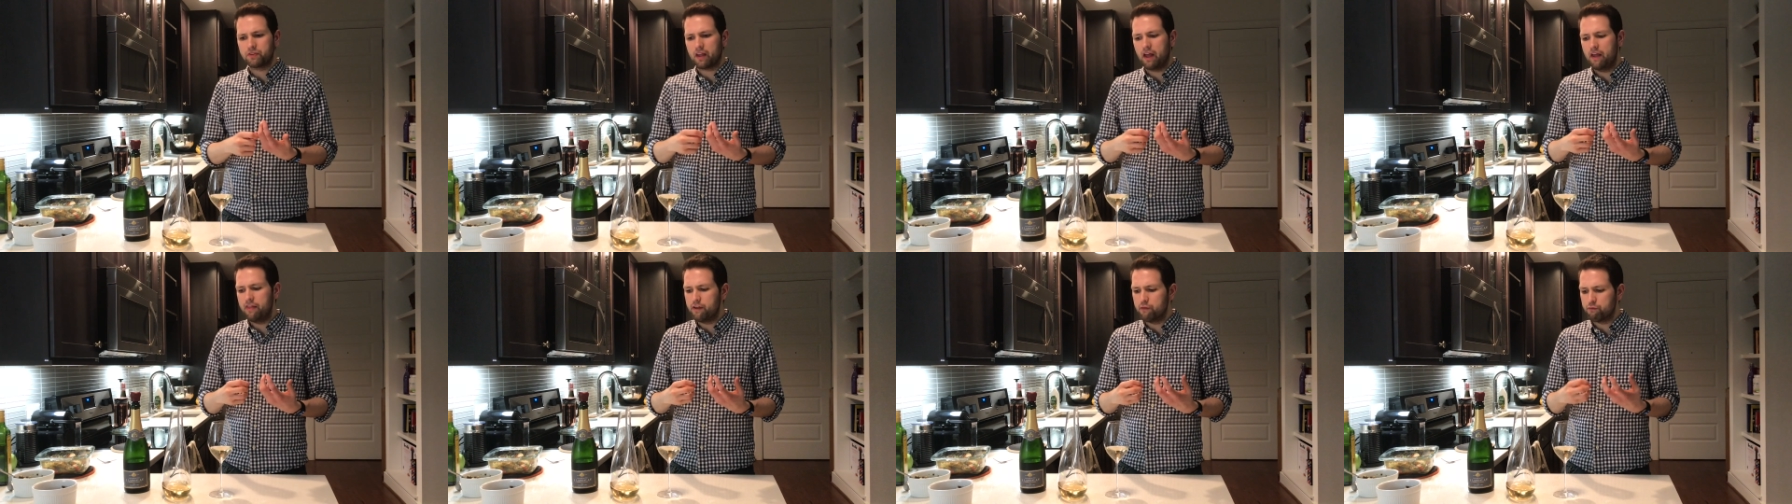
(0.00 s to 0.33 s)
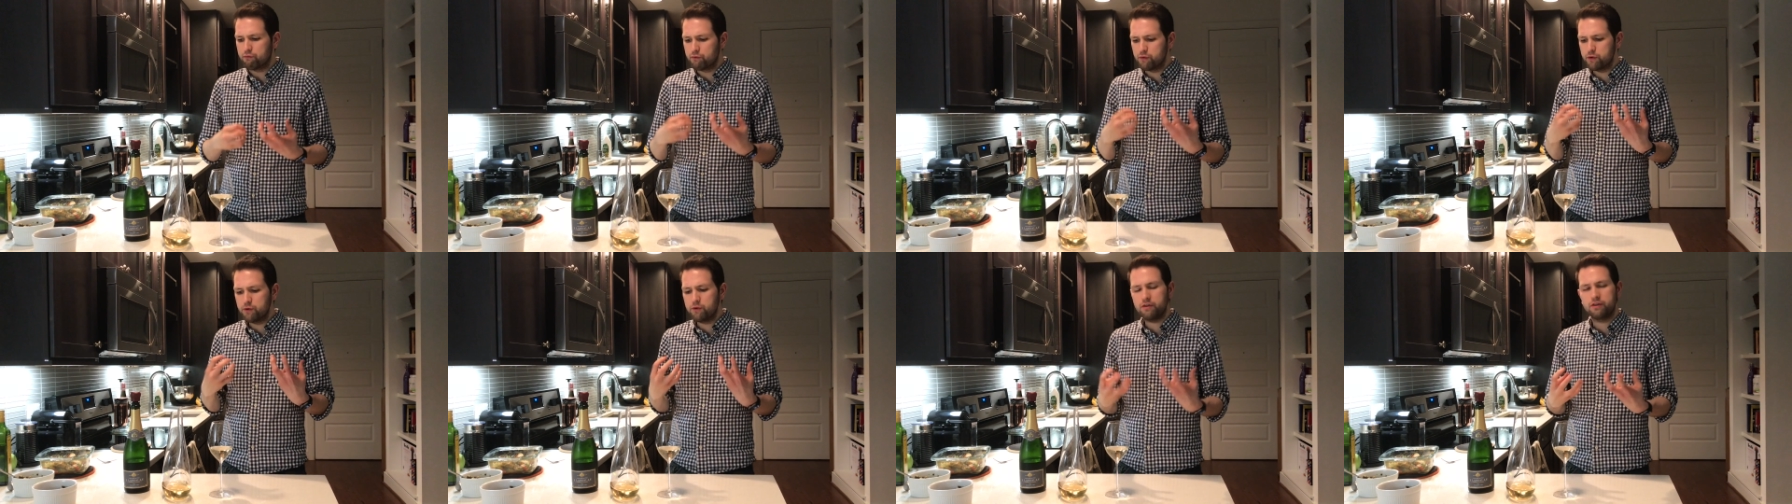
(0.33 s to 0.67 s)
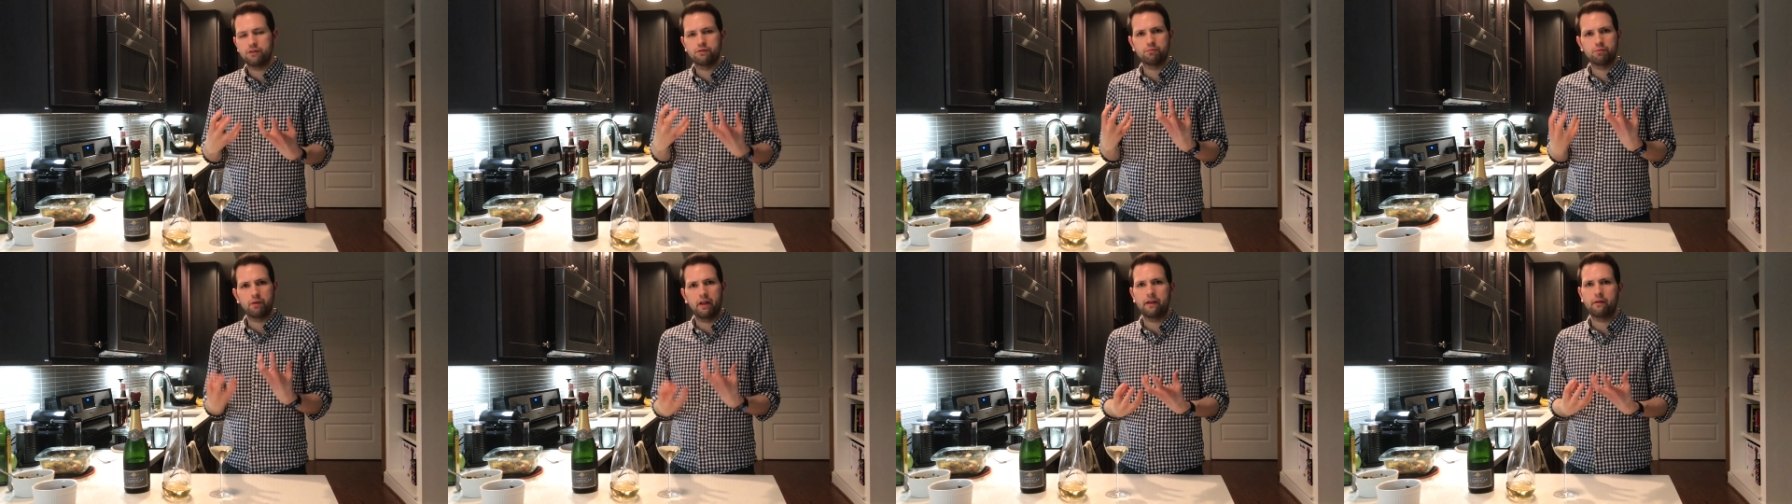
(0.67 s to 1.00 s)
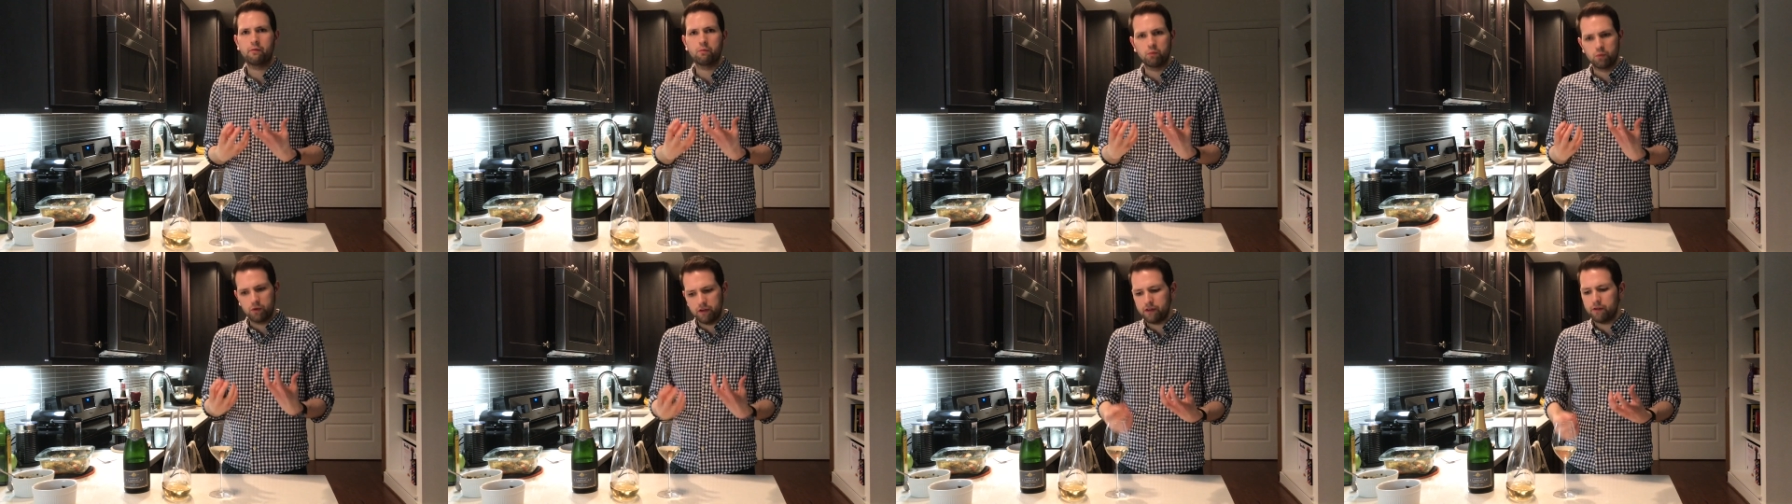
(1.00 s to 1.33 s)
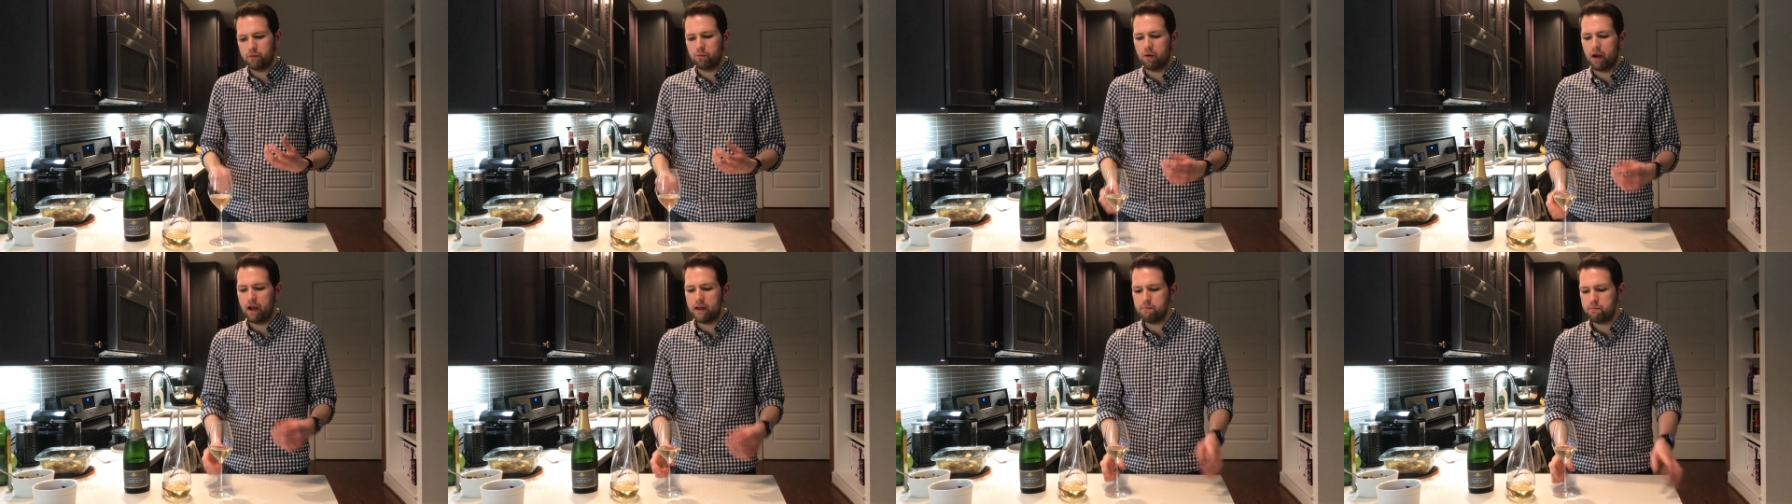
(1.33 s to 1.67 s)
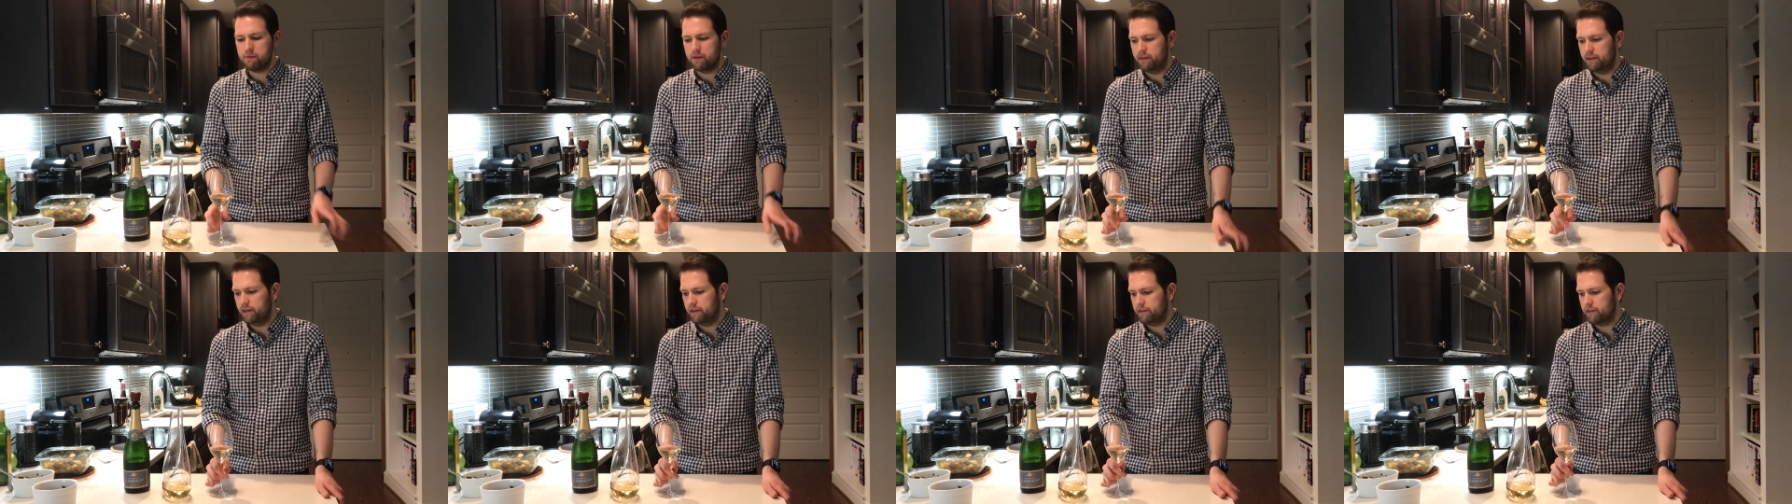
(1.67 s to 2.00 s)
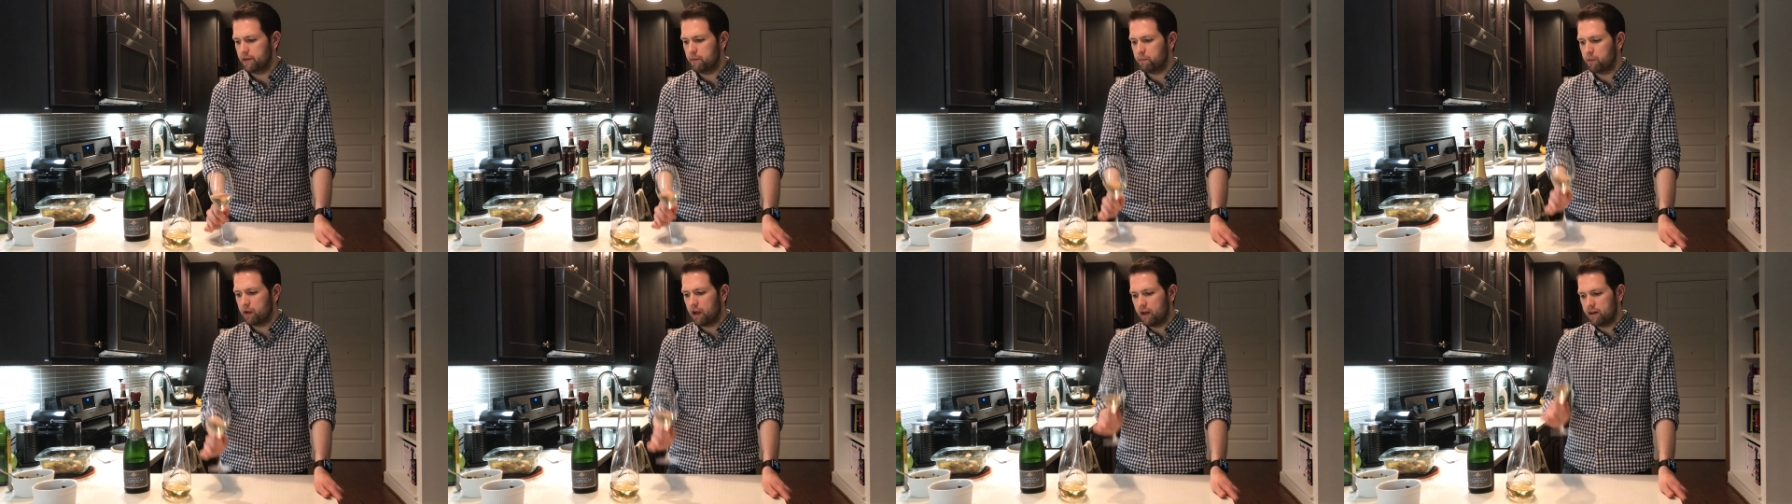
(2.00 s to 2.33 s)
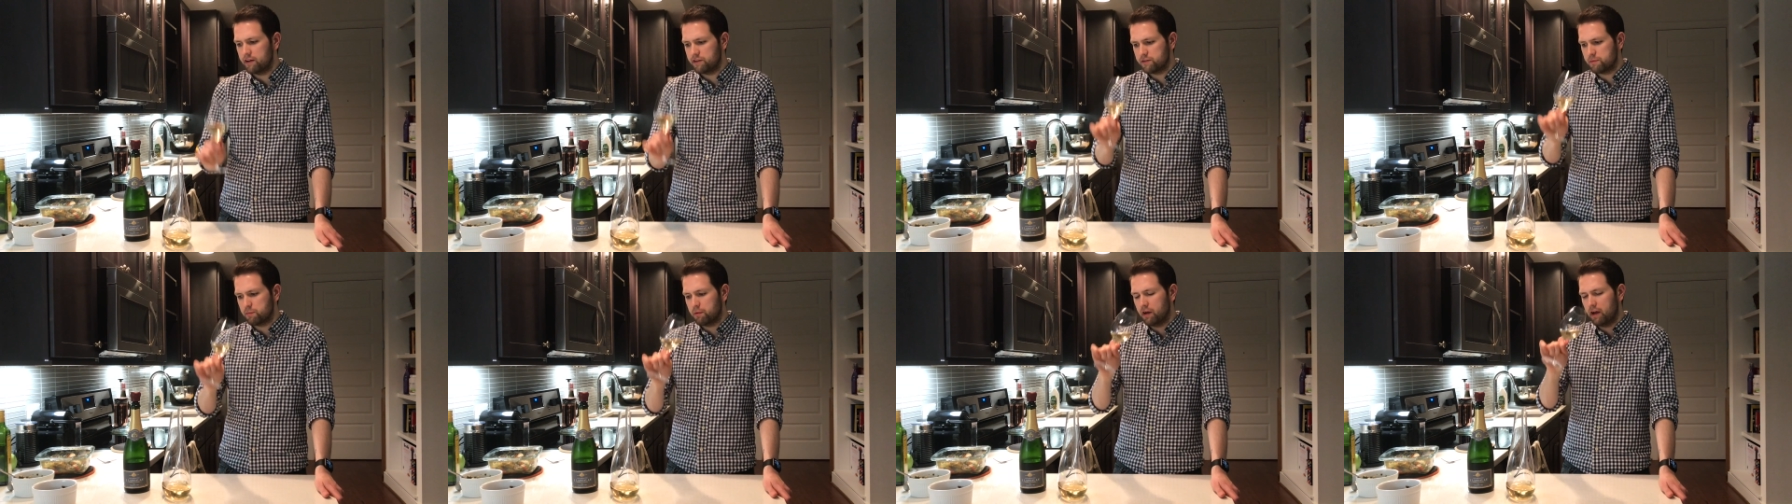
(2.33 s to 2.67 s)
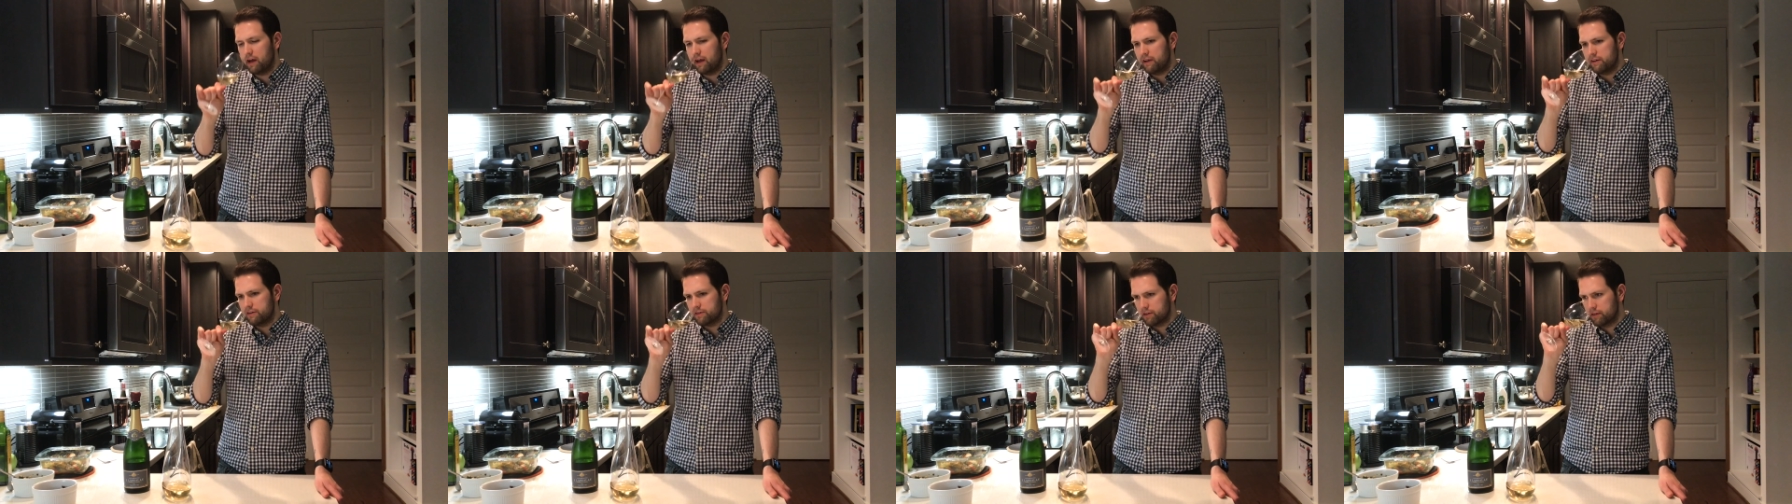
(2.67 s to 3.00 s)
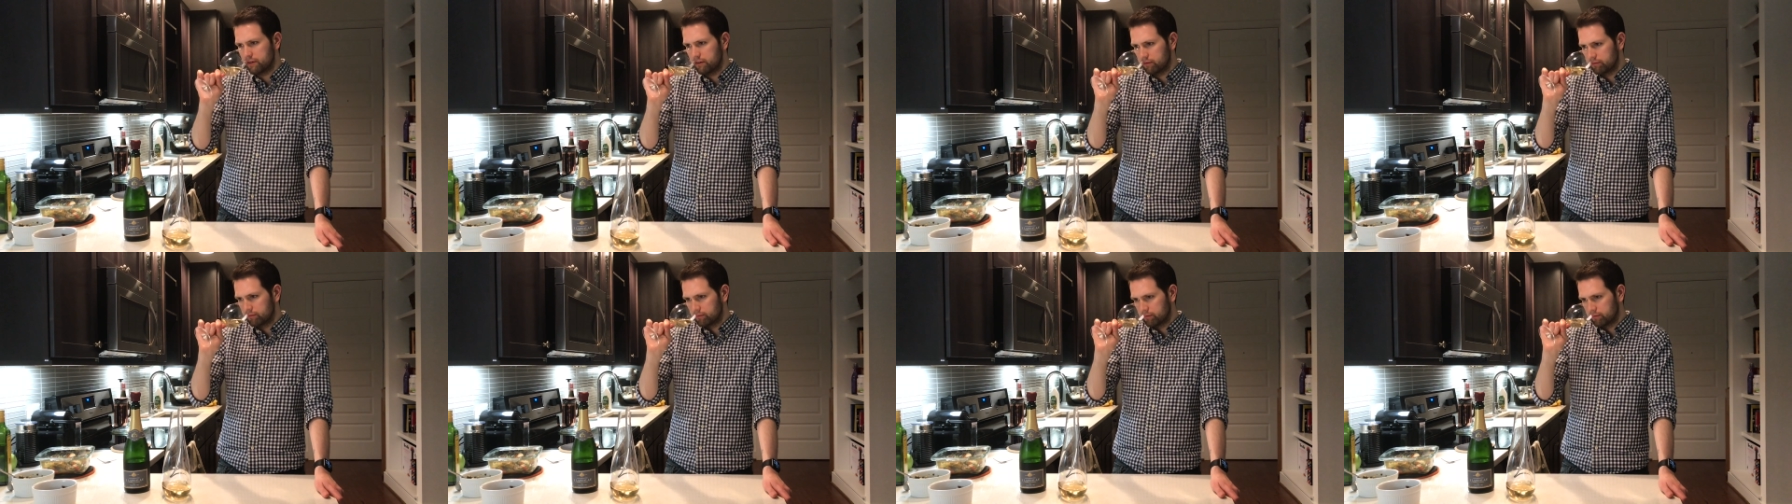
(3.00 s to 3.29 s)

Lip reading: and the fruit is like really ripe in this. I'm kind of surprised.